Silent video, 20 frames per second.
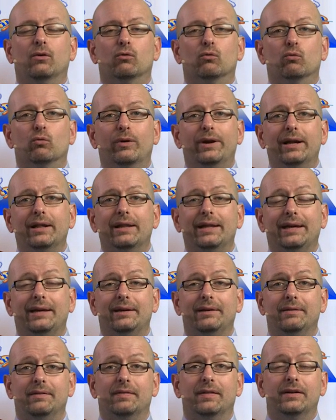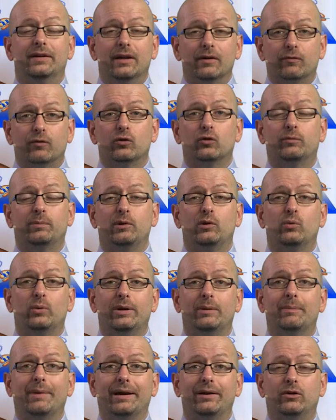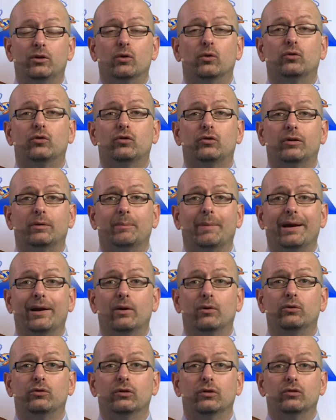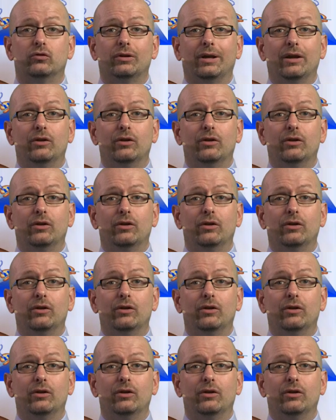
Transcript: really the difference between mitosis and meiosis